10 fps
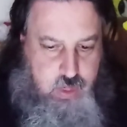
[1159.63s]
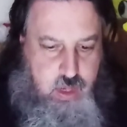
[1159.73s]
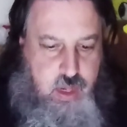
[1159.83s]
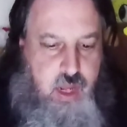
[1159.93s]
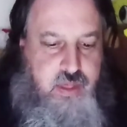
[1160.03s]

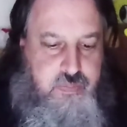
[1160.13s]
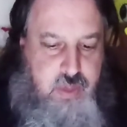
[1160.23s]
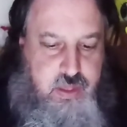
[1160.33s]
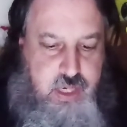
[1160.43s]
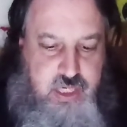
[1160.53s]
Yeah, it's
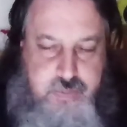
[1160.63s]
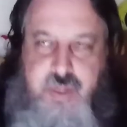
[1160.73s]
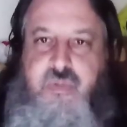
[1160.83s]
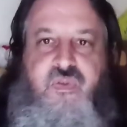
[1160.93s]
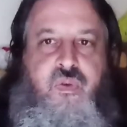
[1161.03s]
Monday,
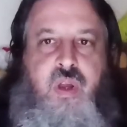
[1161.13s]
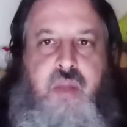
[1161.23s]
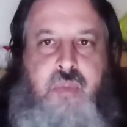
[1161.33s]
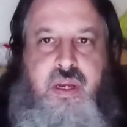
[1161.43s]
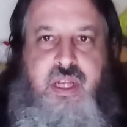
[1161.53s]
September
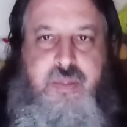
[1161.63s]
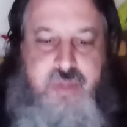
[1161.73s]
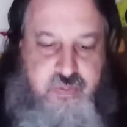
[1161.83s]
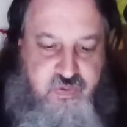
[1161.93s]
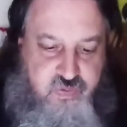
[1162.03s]

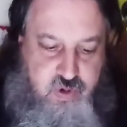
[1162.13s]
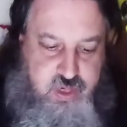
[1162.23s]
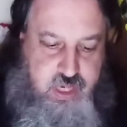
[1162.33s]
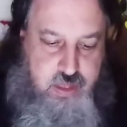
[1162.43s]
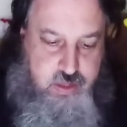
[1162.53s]

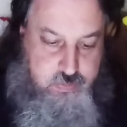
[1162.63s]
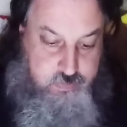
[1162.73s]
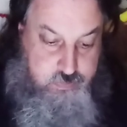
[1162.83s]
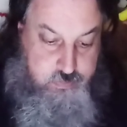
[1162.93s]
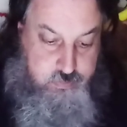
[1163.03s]
14th.
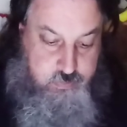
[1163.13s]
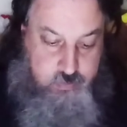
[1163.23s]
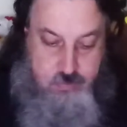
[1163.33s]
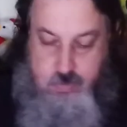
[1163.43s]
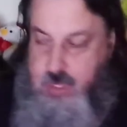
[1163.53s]

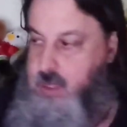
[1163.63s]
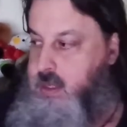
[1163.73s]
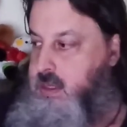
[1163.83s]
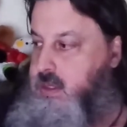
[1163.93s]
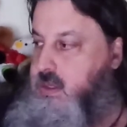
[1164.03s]

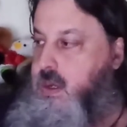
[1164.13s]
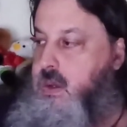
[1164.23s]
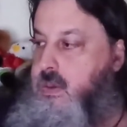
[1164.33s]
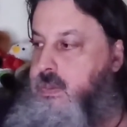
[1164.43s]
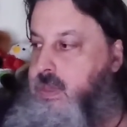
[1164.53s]

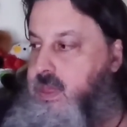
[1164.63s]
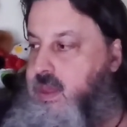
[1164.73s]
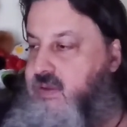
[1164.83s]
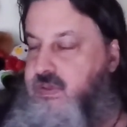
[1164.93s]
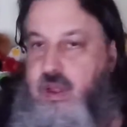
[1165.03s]
So
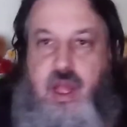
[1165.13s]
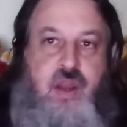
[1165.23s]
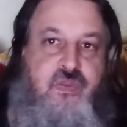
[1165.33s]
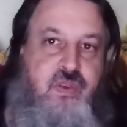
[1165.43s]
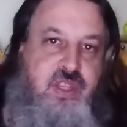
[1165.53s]
the
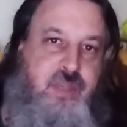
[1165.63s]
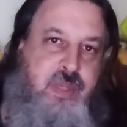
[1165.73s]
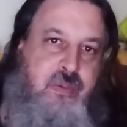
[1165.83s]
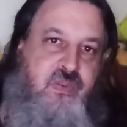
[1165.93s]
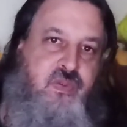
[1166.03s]
vlog for
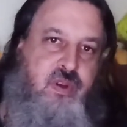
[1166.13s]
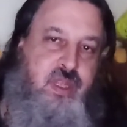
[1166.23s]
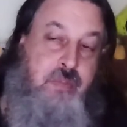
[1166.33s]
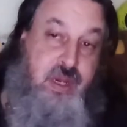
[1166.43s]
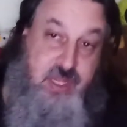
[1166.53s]

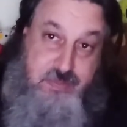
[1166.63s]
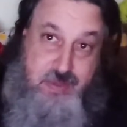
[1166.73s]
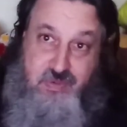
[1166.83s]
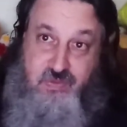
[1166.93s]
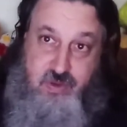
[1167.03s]
Monday,
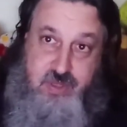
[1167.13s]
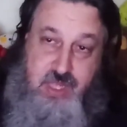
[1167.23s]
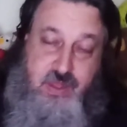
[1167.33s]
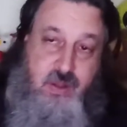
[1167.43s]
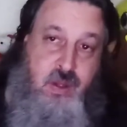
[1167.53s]
September
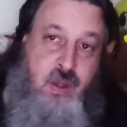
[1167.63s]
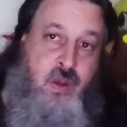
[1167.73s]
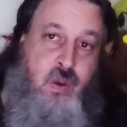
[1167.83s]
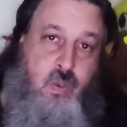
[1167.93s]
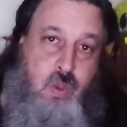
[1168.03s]
14th,
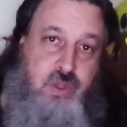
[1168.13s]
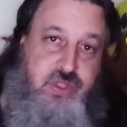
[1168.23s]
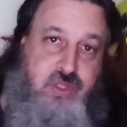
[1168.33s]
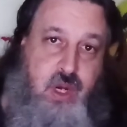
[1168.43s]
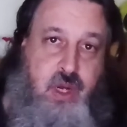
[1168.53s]
will
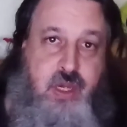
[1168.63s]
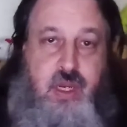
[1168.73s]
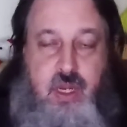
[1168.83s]
start